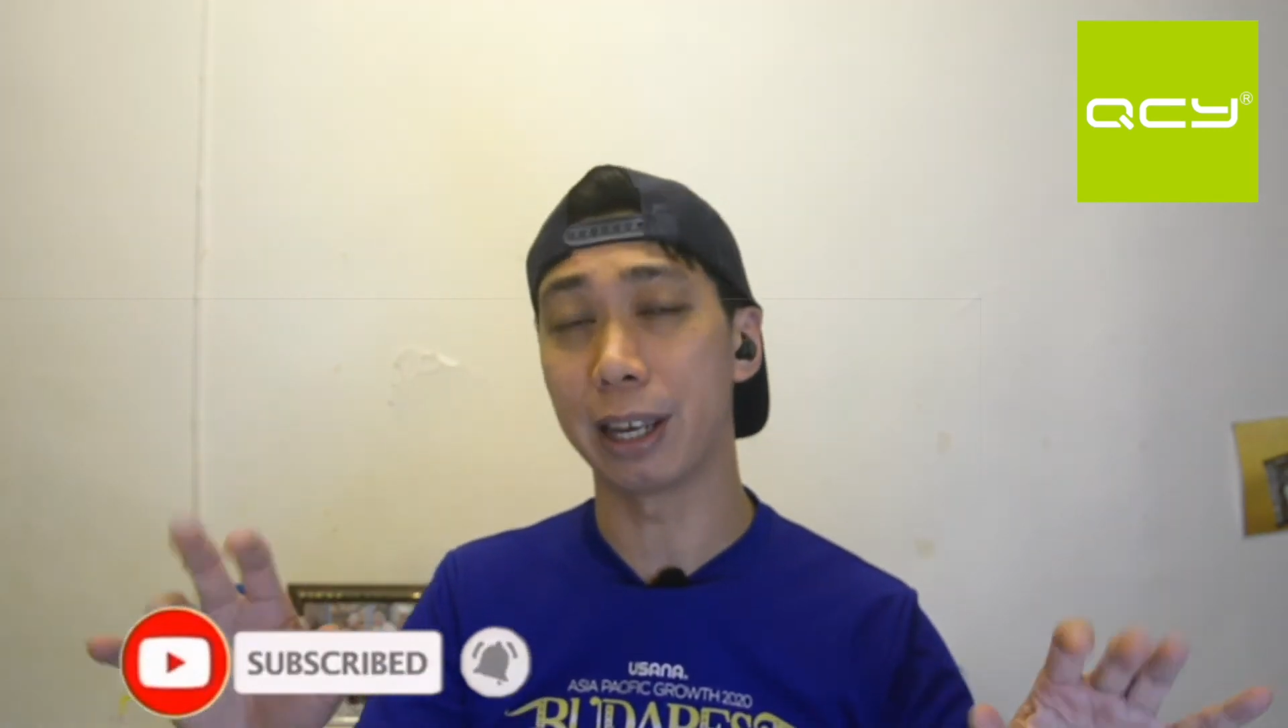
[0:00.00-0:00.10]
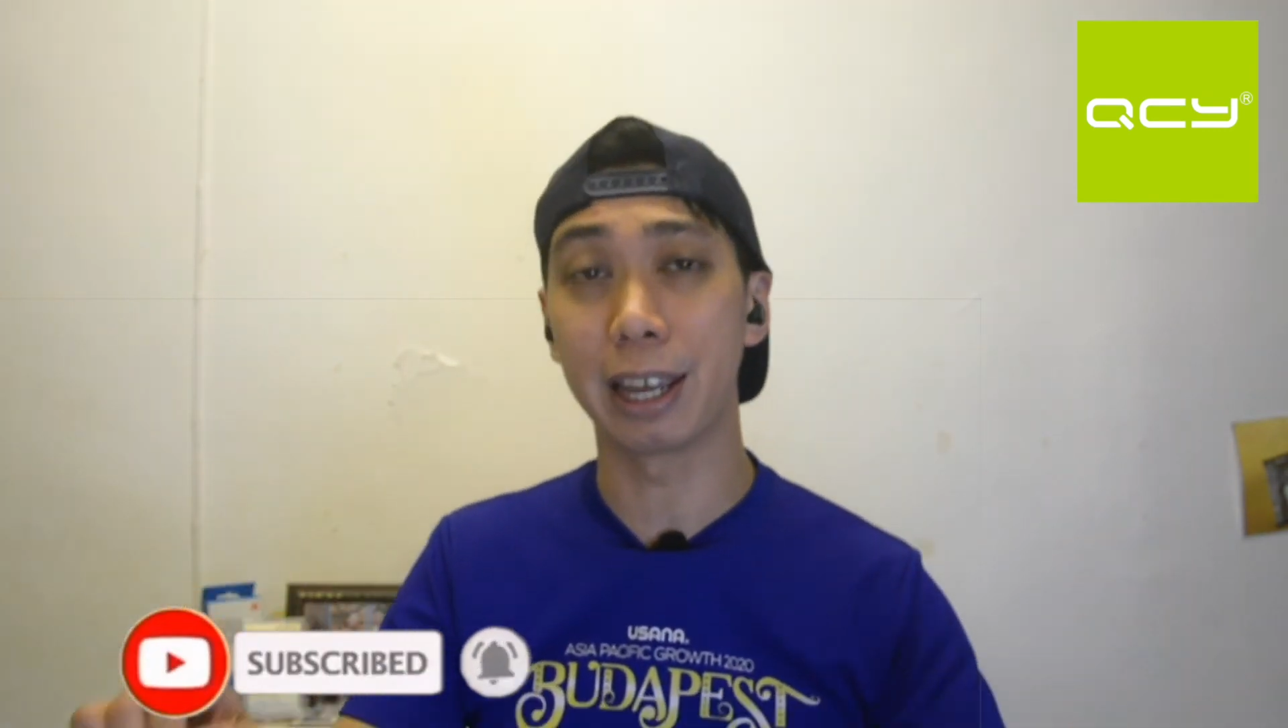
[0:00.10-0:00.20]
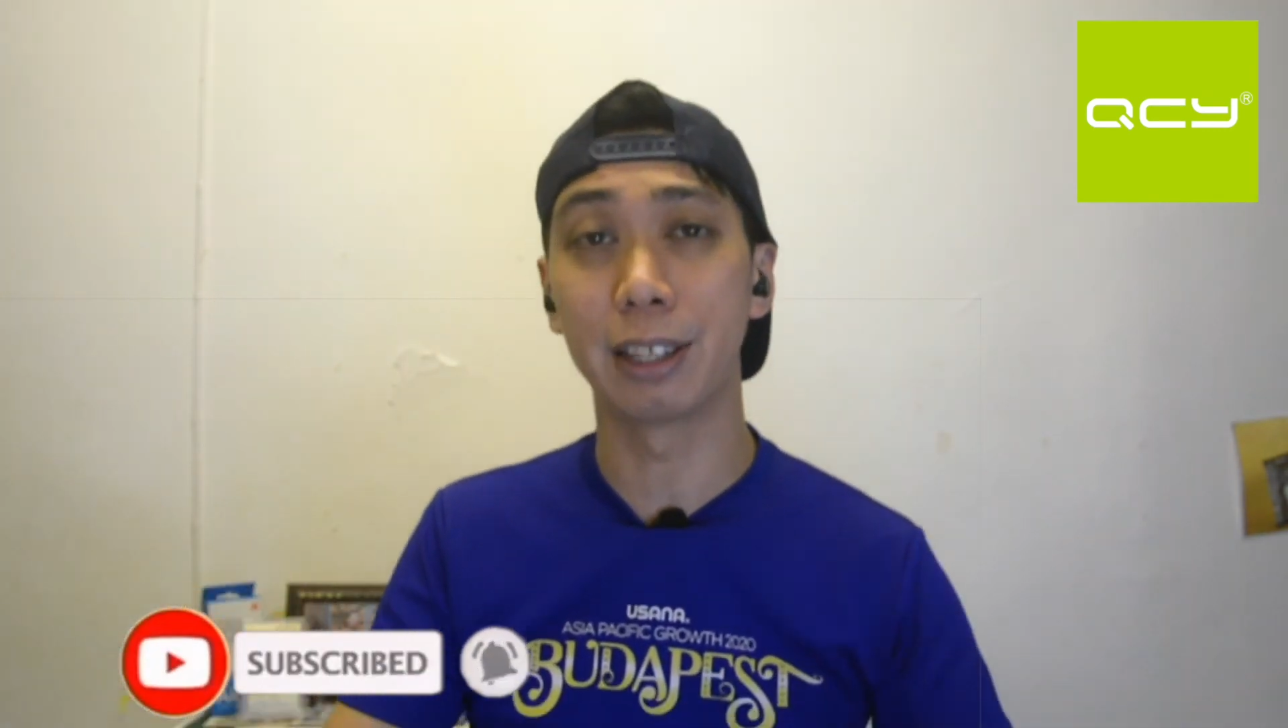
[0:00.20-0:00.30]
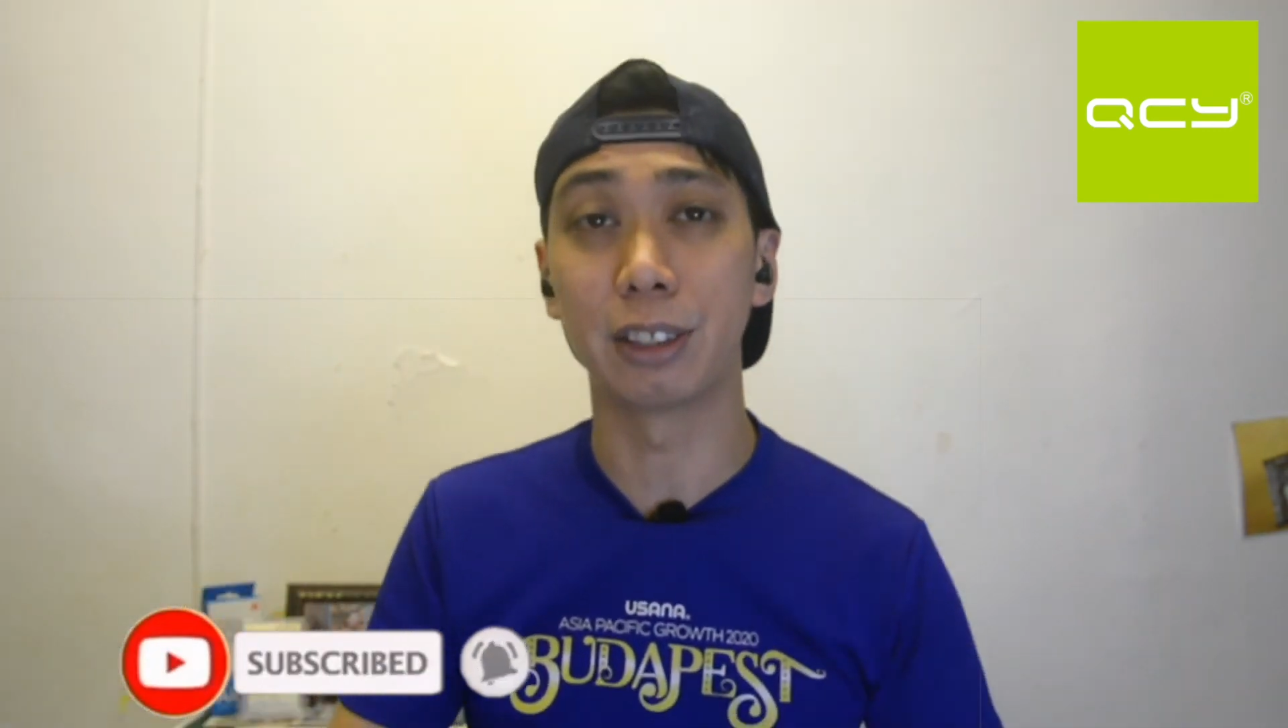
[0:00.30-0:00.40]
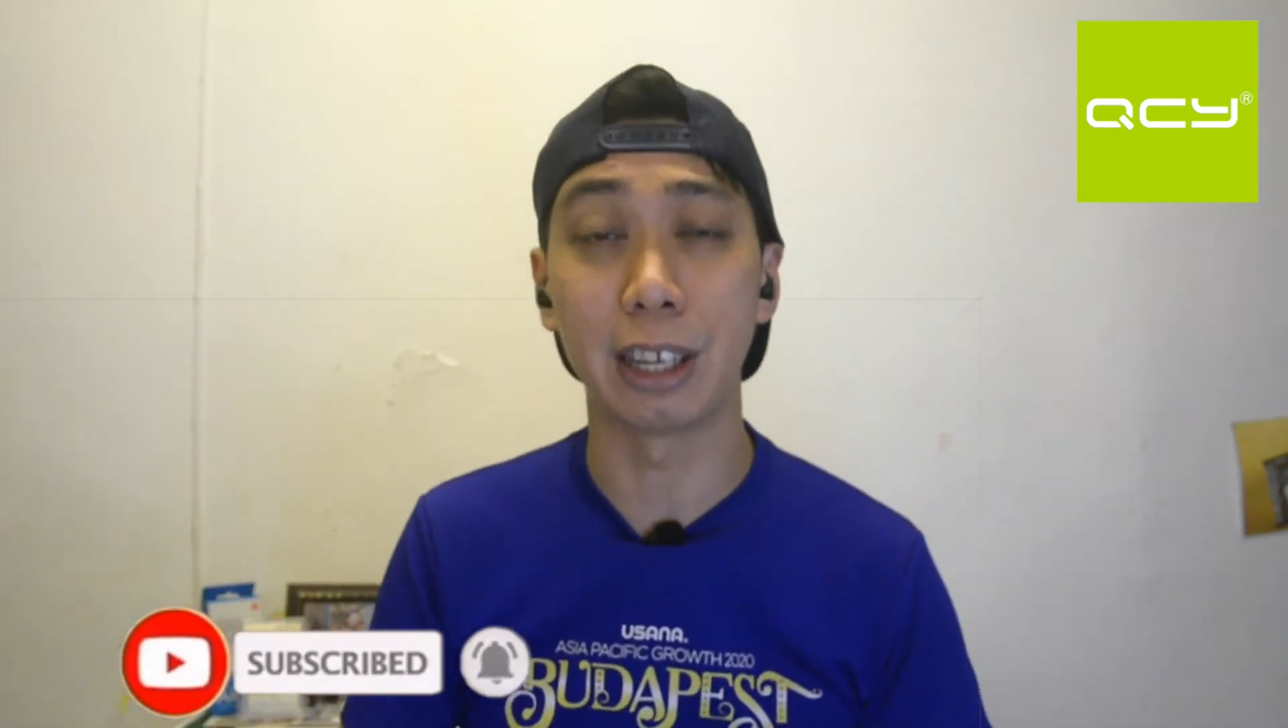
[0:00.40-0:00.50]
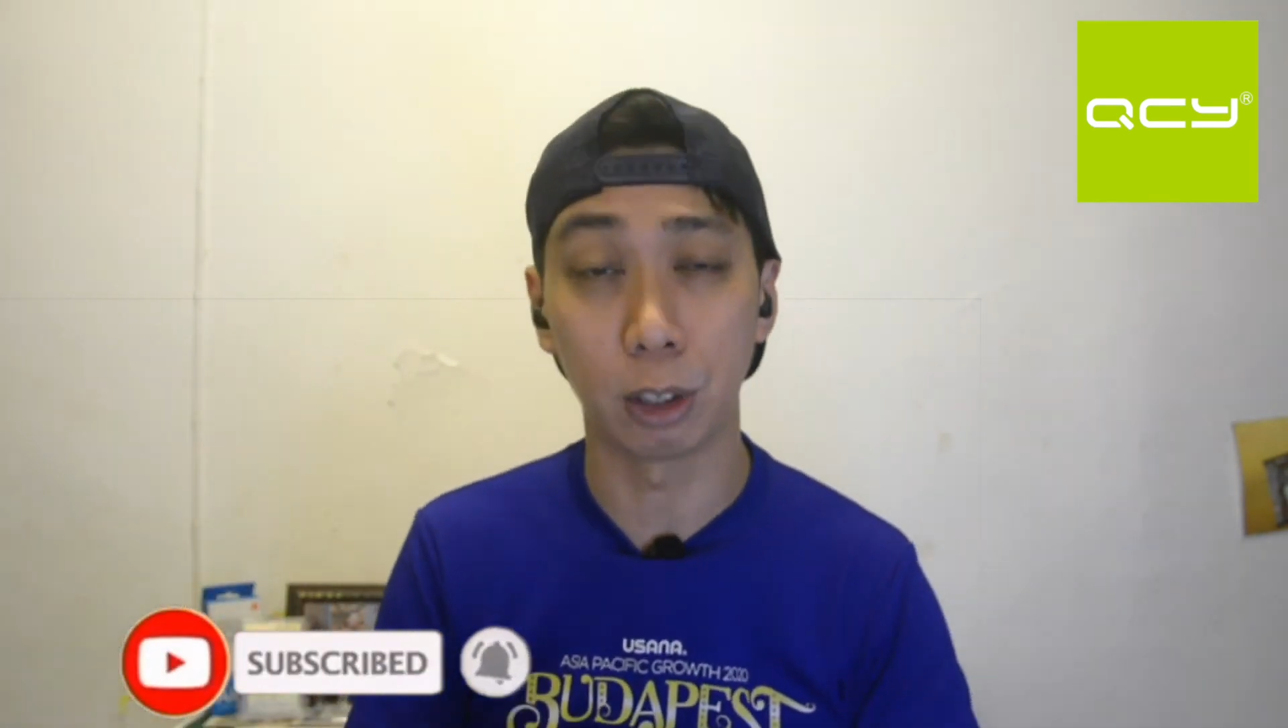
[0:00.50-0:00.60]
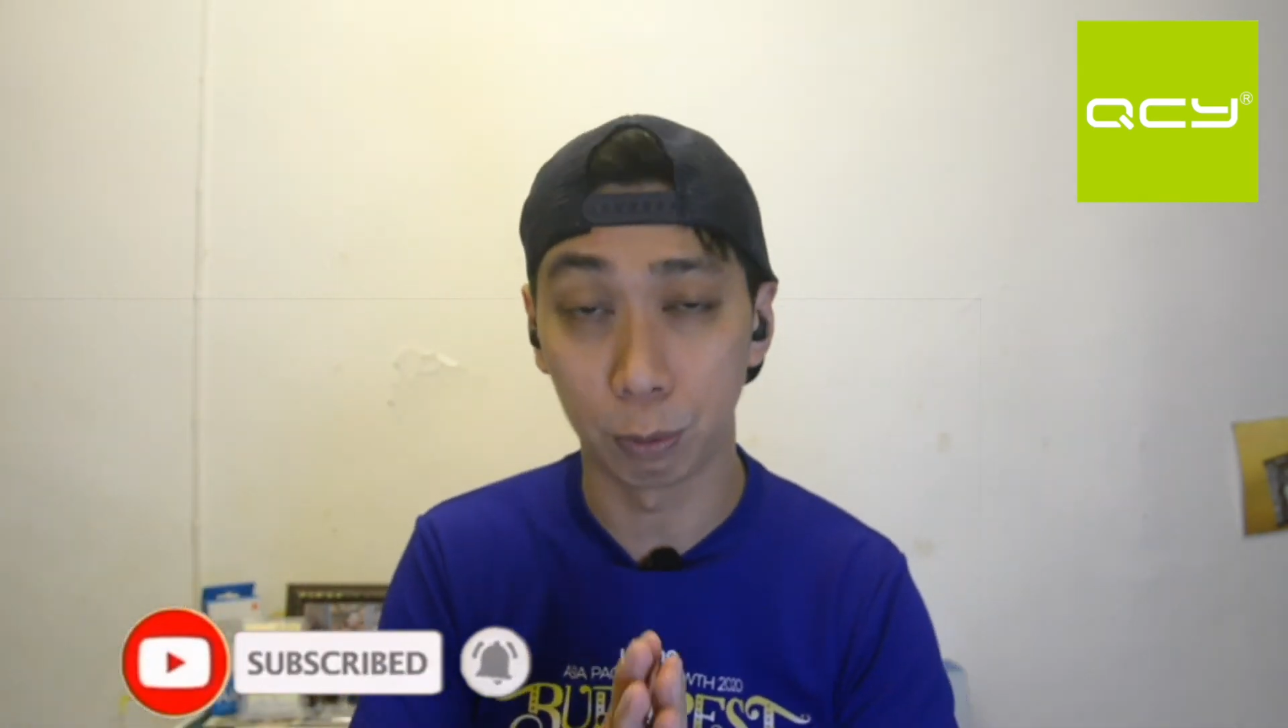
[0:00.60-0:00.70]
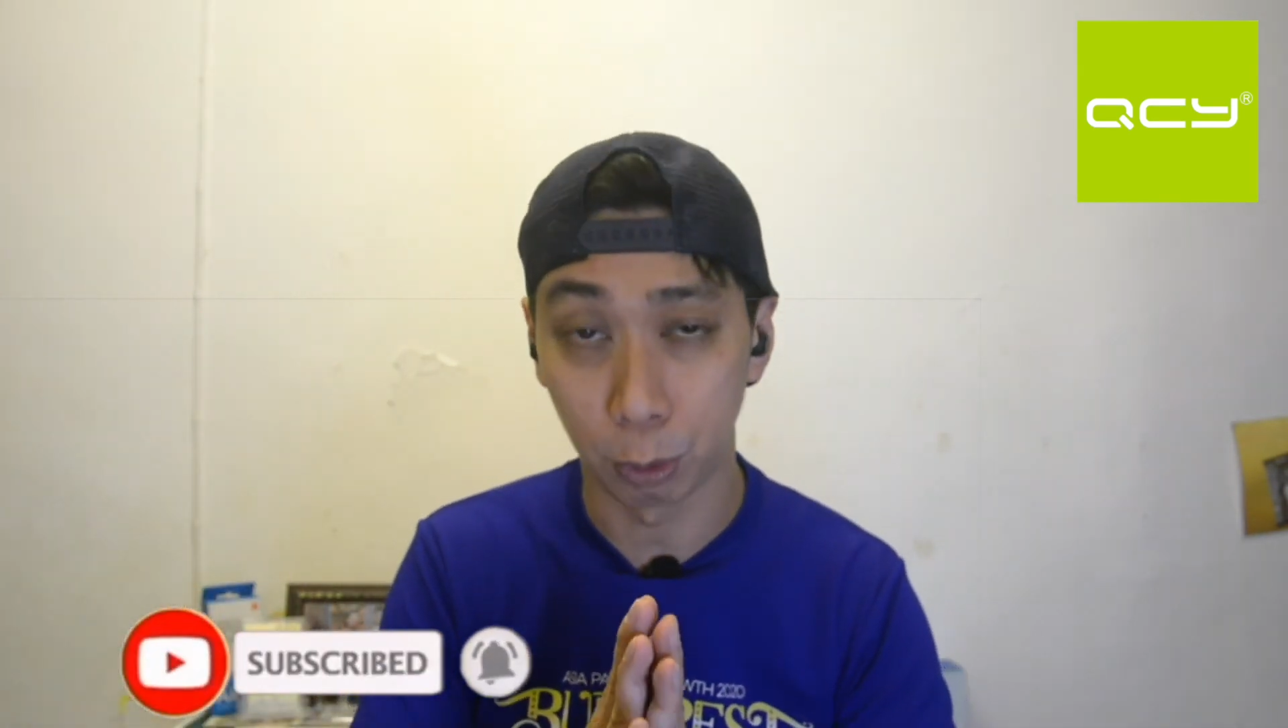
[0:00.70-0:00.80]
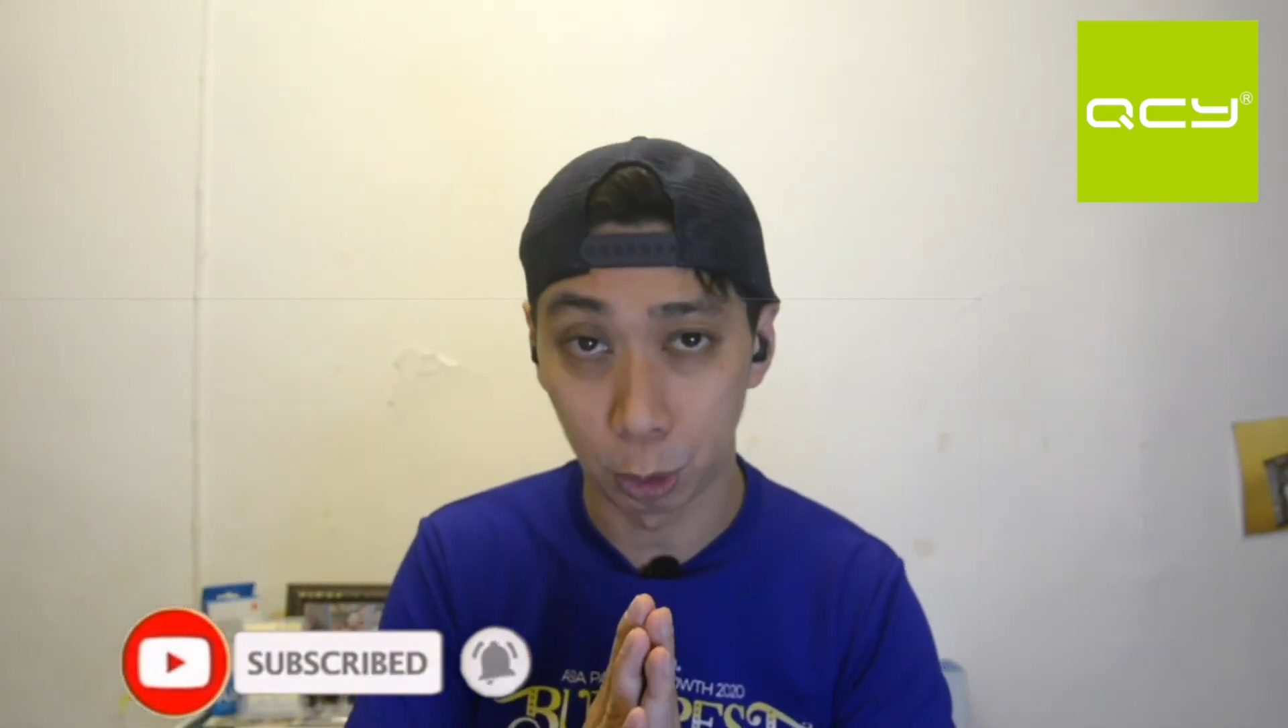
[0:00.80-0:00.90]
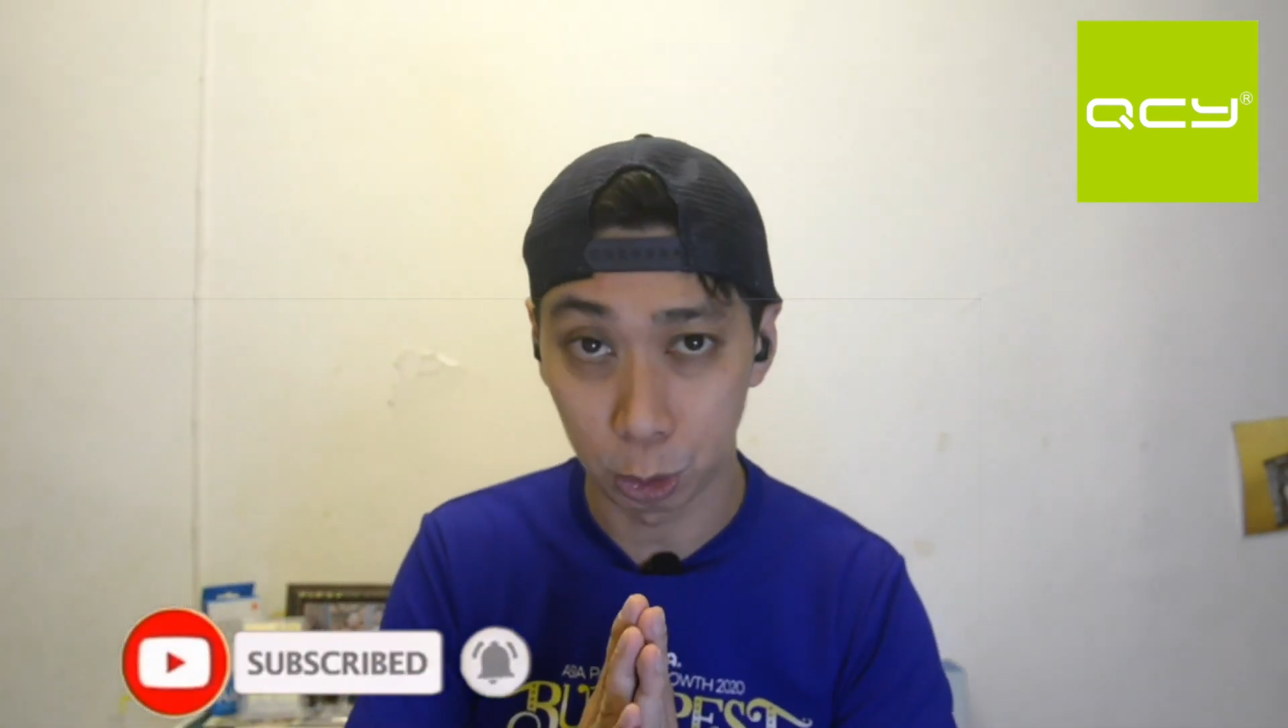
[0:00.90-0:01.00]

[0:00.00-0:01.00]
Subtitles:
And thank you for